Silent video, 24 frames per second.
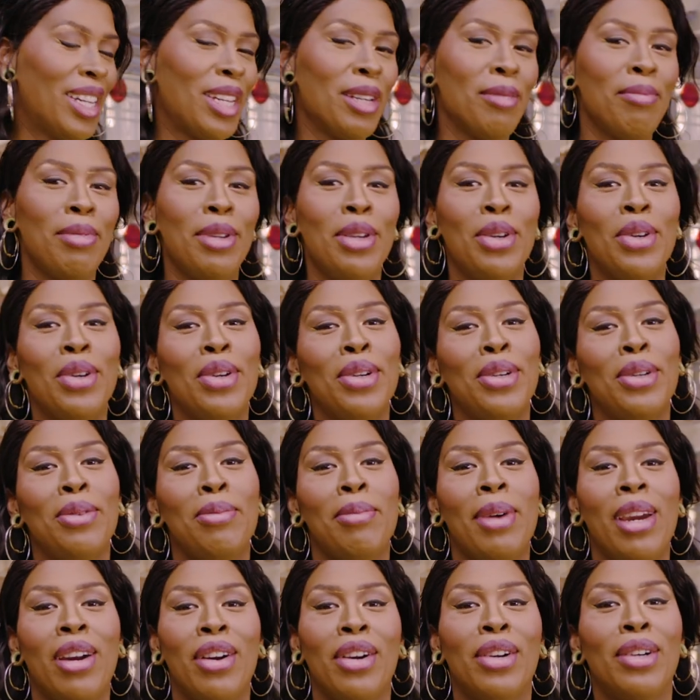Computer
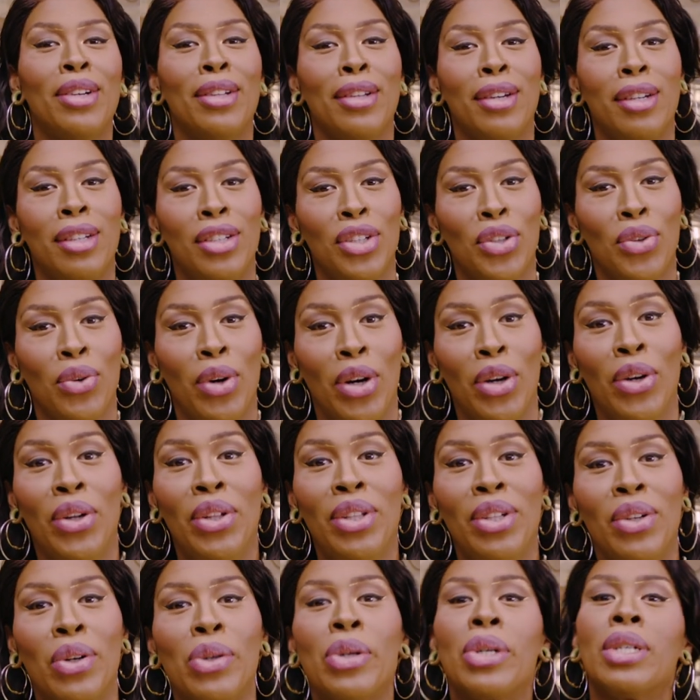numerical
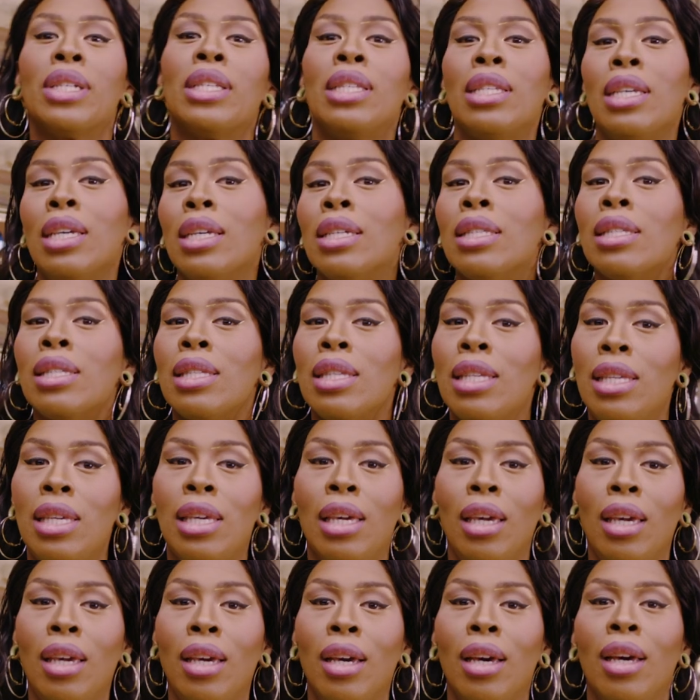control, or
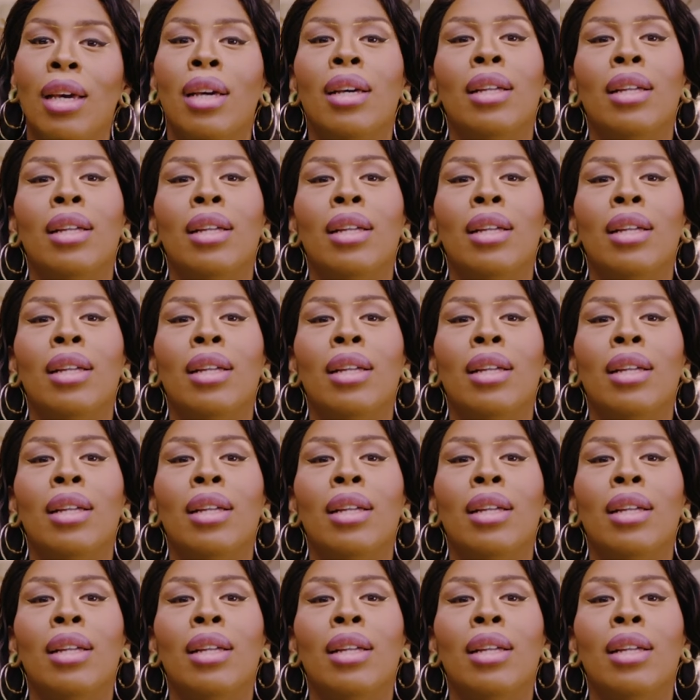CNC,